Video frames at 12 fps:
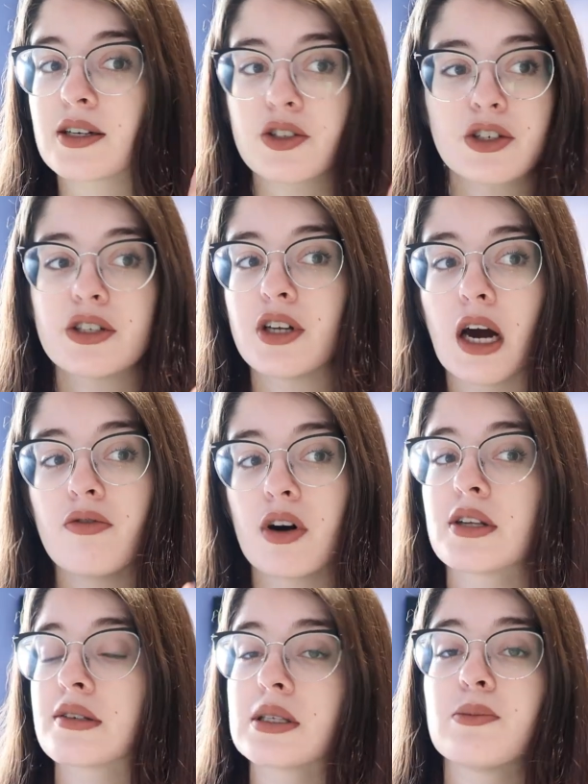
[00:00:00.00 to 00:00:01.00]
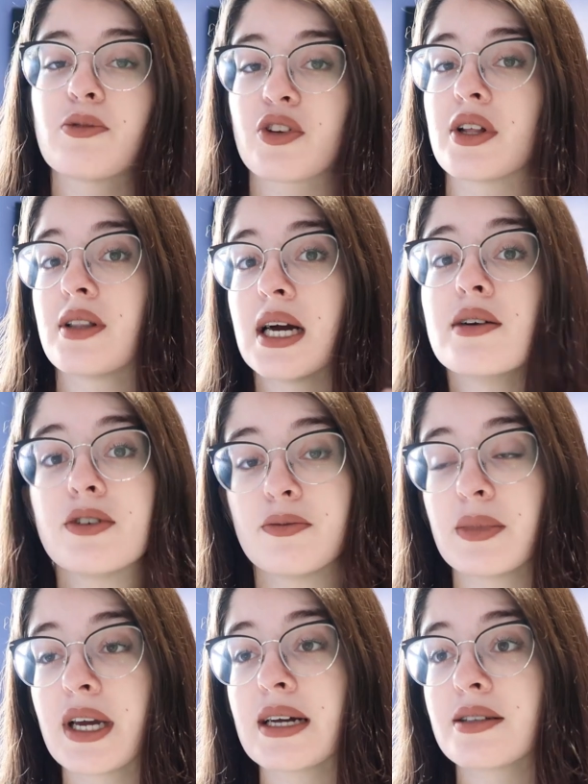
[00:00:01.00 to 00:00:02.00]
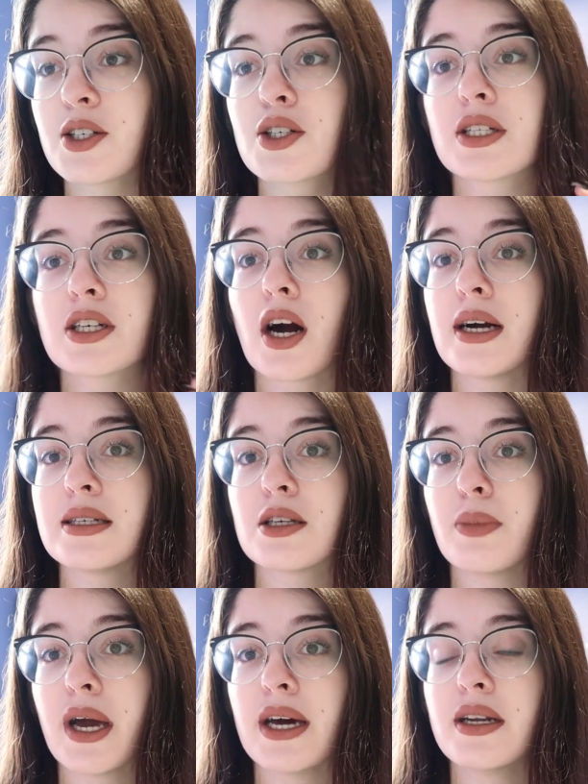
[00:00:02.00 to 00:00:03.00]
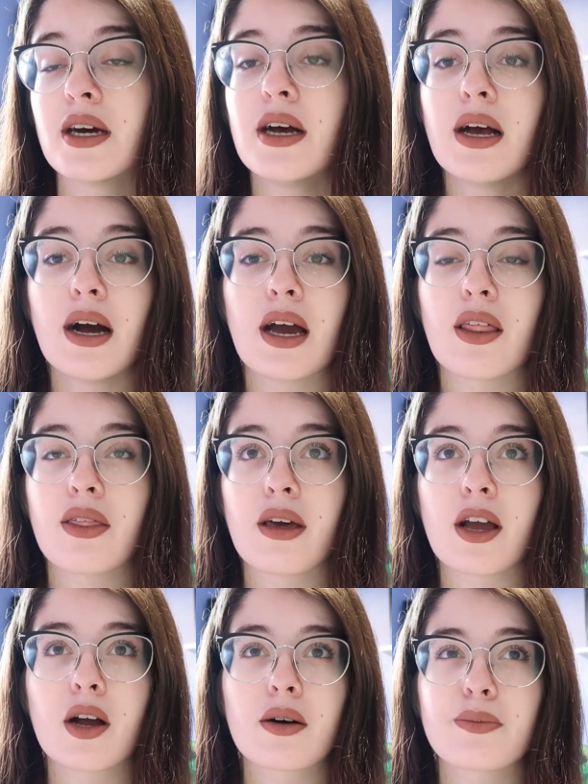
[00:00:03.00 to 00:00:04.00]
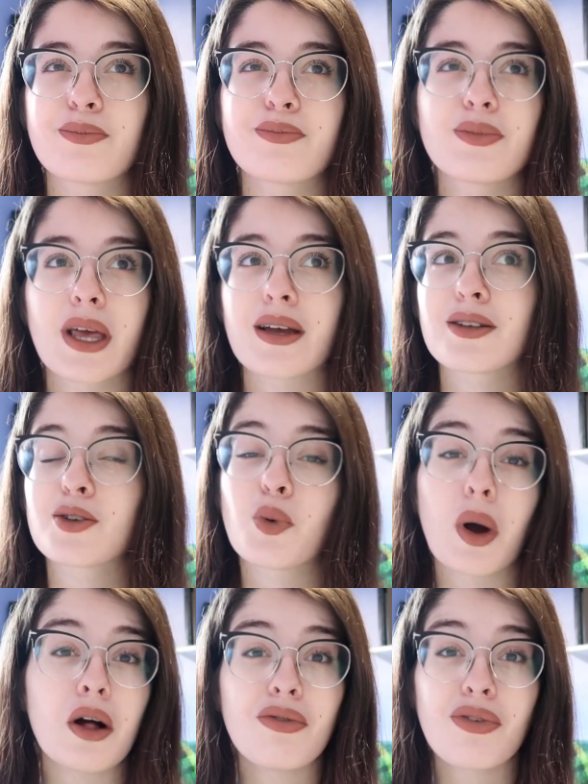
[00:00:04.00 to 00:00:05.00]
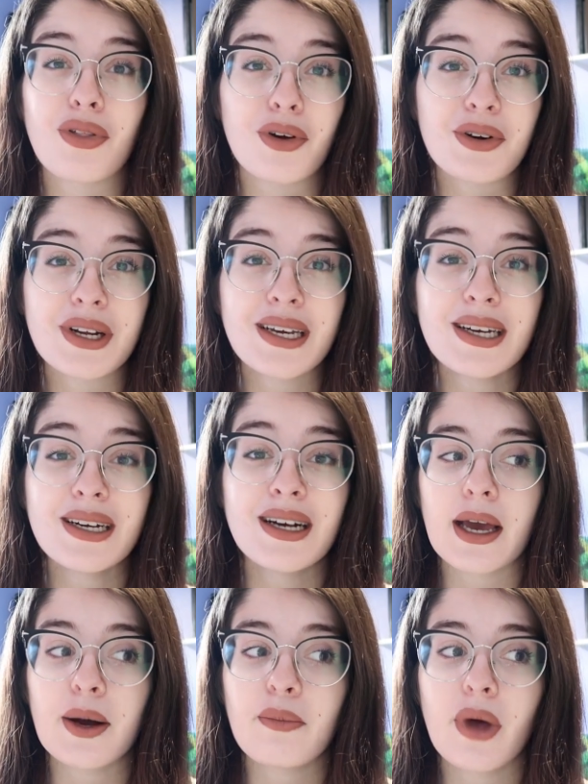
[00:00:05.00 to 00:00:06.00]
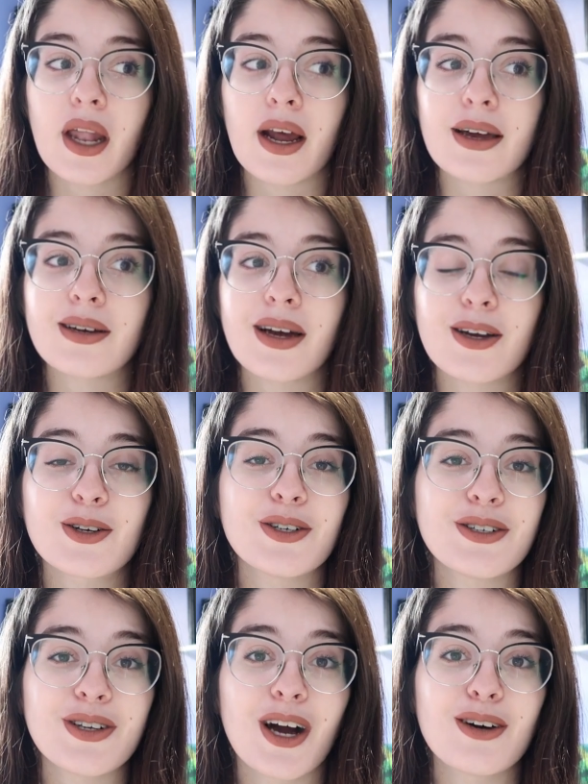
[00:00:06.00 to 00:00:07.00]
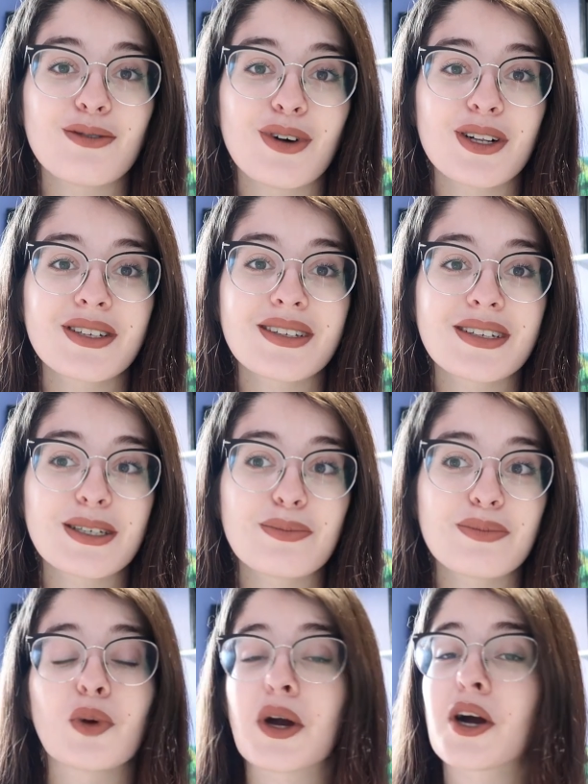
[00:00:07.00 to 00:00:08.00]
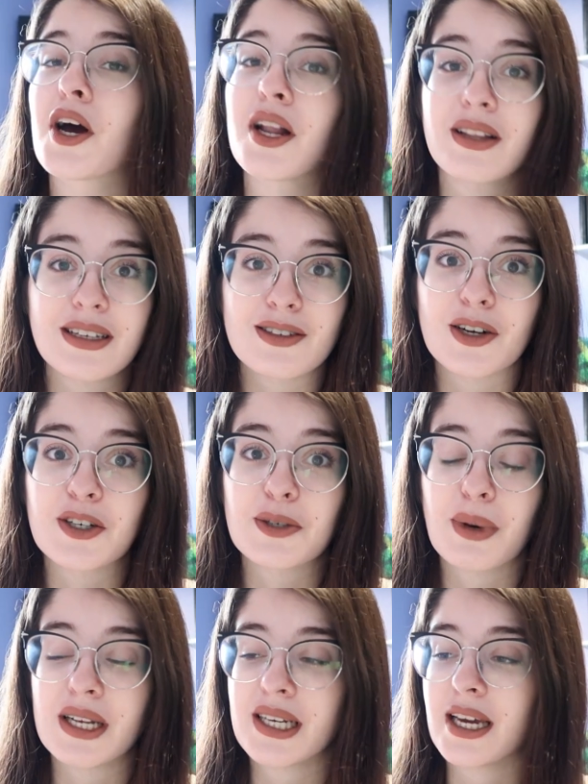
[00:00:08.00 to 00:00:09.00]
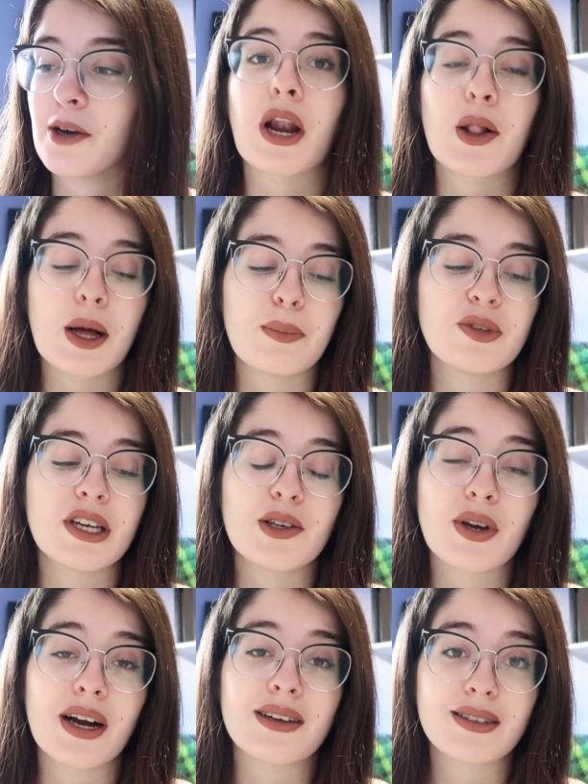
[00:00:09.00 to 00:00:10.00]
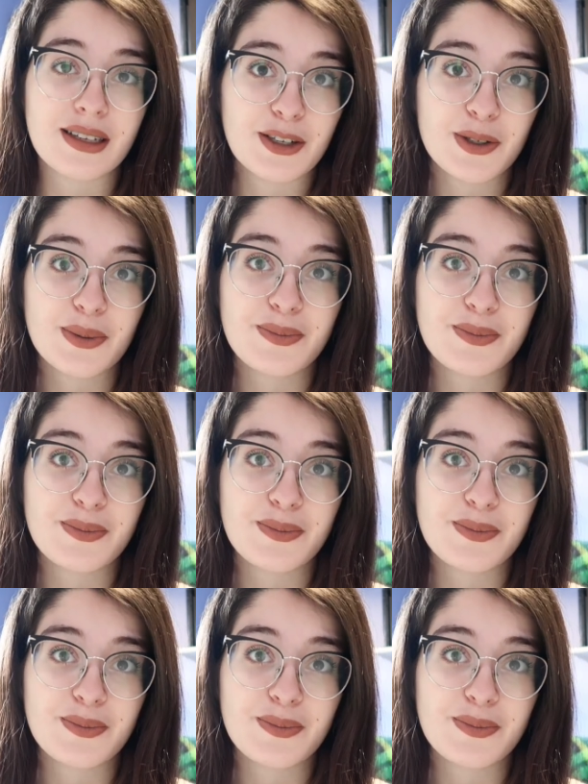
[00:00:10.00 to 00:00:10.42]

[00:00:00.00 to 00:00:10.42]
I just could not fall asleep for the life of me. I literally got into bed, I think, like 12:30 a.m. and I could not fall asleep. So I got a late start to my day, but I'll update you guys later.